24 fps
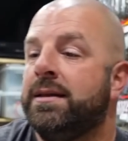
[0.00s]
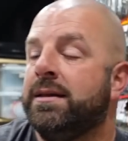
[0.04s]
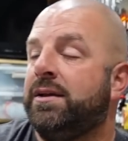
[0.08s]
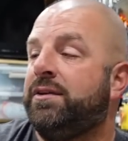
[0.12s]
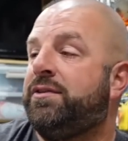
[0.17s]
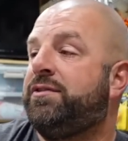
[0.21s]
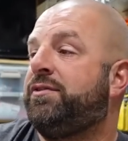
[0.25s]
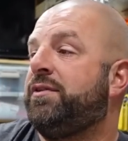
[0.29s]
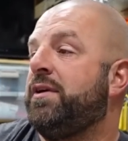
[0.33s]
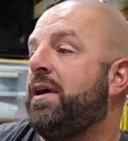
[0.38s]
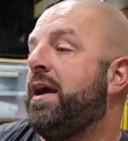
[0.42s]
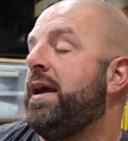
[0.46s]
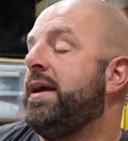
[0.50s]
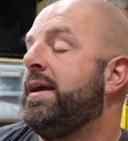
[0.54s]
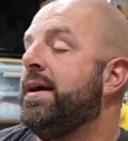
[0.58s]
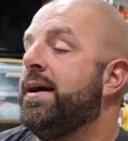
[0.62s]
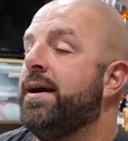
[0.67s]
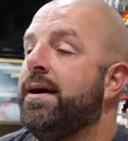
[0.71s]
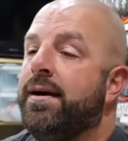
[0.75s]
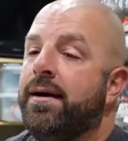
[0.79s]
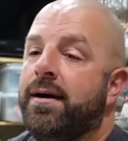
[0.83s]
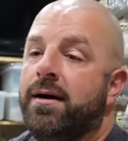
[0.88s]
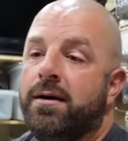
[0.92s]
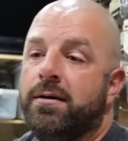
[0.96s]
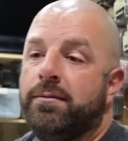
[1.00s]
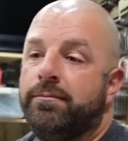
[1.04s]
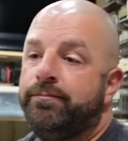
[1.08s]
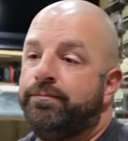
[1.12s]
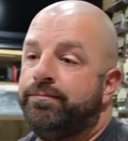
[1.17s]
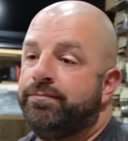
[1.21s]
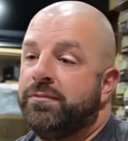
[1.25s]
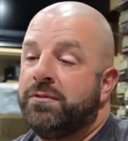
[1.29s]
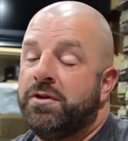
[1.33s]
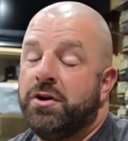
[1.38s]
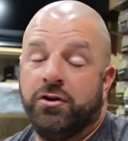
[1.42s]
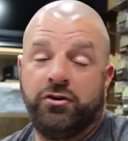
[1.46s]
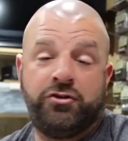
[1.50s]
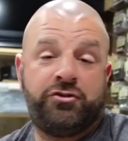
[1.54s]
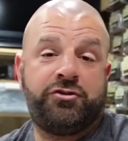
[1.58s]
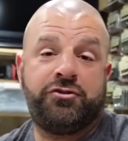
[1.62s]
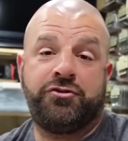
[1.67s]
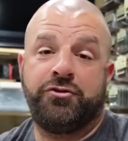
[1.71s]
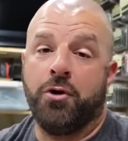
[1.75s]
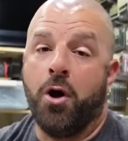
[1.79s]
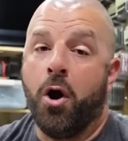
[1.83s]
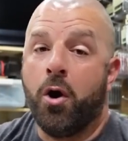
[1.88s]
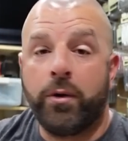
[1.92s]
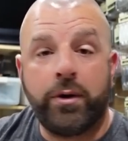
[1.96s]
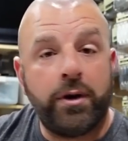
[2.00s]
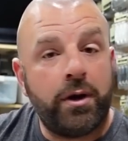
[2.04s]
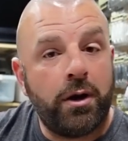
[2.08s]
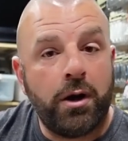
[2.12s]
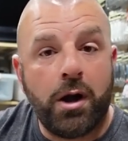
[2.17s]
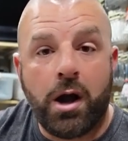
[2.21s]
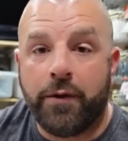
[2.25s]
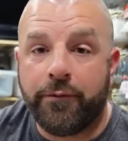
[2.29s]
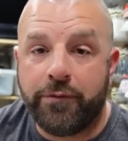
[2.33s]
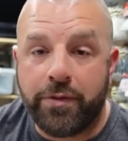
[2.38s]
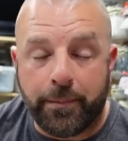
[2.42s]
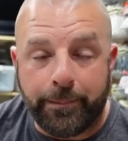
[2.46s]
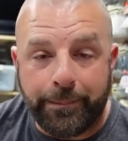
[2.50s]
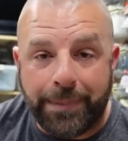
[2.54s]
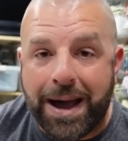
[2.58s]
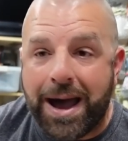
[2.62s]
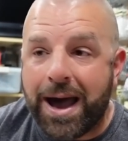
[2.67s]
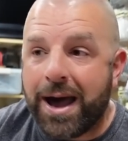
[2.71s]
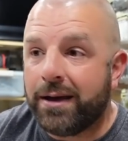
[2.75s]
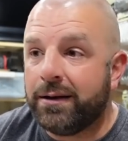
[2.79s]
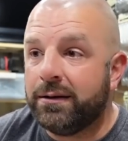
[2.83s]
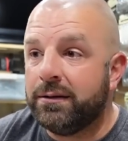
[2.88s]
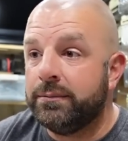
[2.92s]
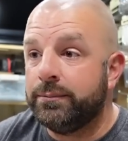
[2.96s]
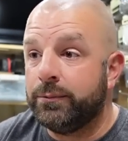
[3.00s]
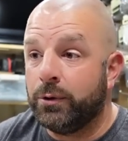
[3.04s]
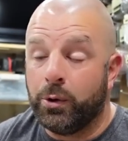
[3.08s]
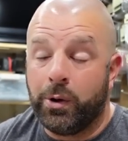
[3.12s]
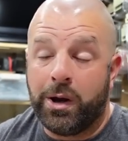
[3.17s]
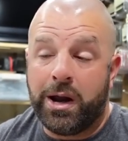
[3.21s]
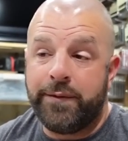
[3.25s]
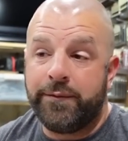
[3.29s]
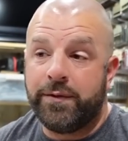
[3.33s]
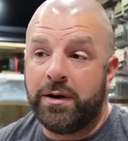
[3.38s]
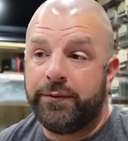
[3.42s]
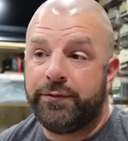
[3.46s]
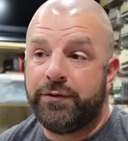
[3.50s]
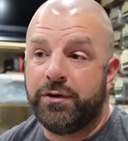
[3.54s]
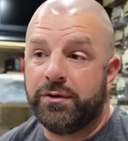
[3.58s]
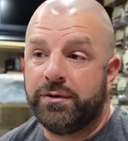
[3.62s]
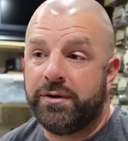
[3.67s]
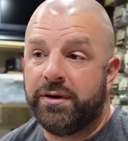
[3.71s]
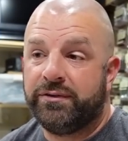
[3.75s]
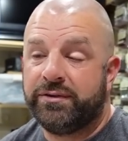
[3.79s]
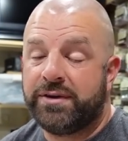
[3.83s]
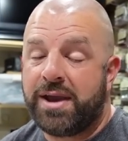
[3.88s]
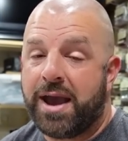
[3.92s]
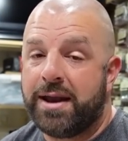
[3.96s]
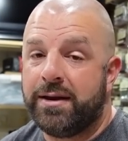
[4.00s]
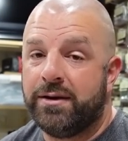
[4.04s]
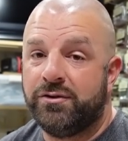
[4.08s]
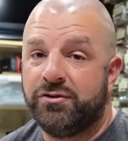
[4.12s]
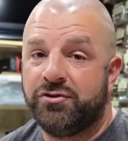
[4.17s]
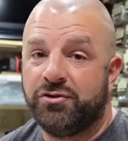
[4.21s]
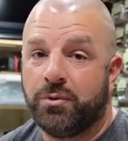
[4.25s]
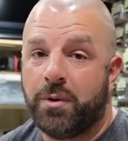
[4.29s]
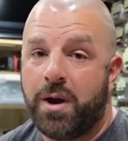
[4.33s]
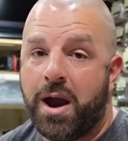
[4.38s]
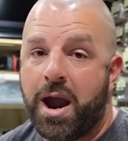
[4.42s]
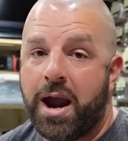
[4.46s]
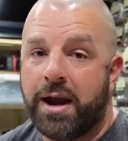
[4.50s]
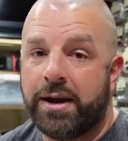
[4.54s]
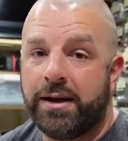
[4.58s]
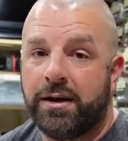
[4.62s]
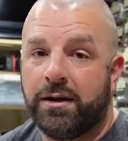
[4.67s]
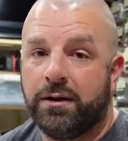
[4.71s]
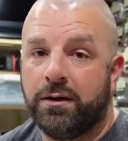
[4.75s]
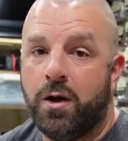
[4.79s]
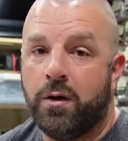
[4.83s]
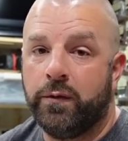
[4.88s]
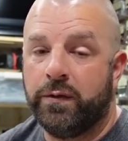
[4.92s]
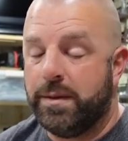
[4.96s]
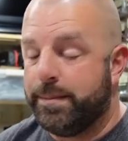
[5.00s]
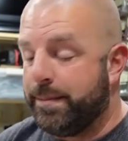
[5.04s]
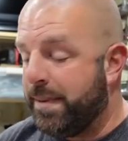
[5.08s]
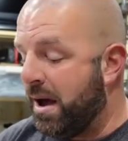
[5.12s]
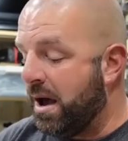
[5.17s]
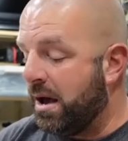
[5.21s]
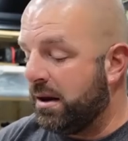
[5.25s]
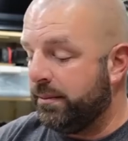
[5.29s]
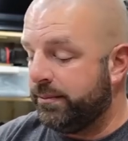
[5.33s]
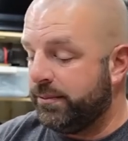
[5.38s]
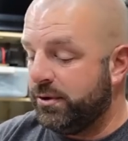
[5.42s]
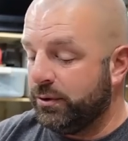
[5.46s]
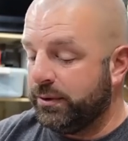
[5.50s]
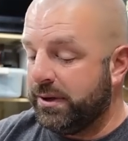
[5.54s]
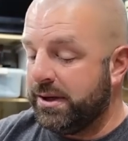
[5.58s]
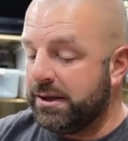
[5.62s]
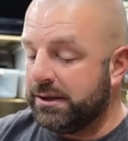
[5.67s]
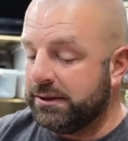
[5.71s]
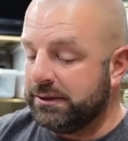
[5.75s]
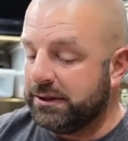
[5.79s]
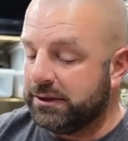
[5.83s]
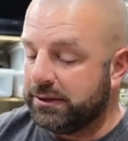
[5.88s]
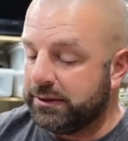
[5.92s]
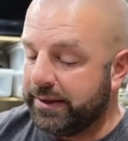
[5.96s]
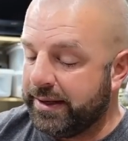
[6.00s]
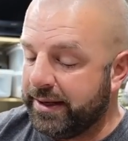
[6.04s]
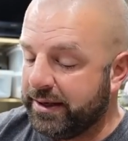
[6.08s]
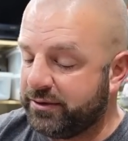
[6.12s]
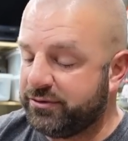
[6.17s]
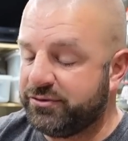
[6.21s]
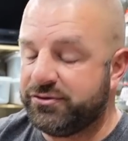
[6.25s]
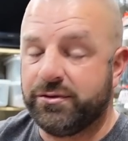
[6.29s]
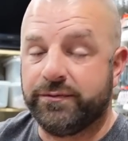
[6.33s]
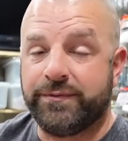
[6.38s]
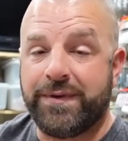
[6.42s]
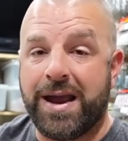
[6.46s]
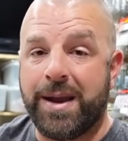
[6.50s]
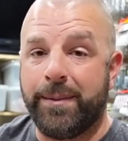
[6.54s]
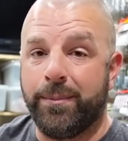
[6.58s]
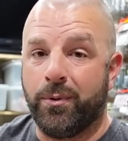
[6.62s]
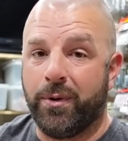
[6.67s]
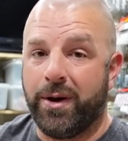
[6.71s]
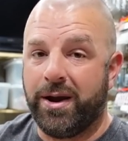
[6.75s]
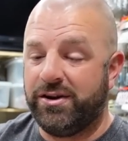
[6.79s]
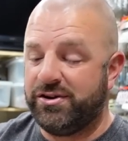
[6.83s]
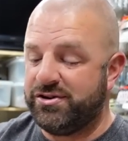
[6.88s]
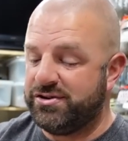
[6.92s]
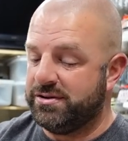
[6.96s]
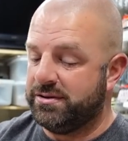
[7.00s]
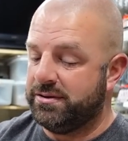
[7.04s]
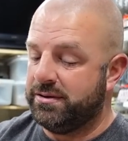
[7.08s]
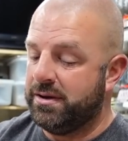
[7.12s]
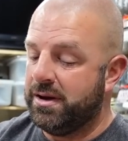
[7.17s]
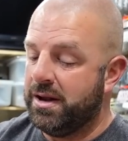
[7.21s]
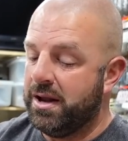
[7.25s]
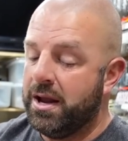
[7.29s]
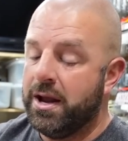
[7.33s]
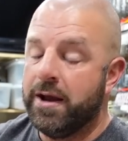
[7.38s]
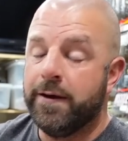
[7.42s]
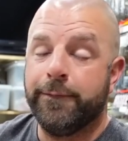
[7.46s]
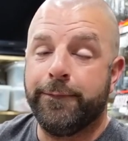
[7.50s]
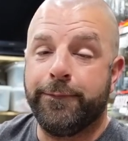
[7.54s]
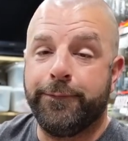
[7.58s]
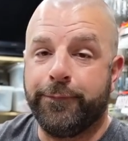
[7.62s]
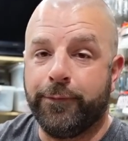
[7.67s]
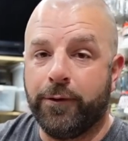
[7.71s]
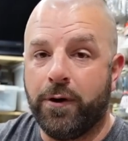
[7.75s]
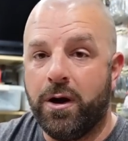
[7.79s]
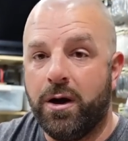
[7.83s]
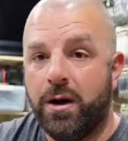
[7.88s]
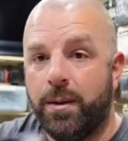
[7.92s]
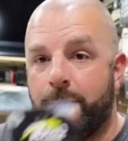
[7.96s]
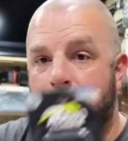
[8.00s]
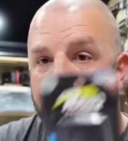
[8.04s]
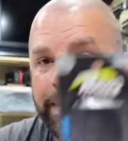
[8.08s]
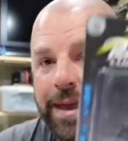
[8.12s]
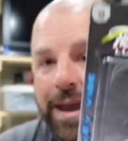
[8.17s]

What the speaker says: let's say you're stroking it off the bottom, or even if you're just kind of dragging it along the bottom, you'll get a little extra vibration from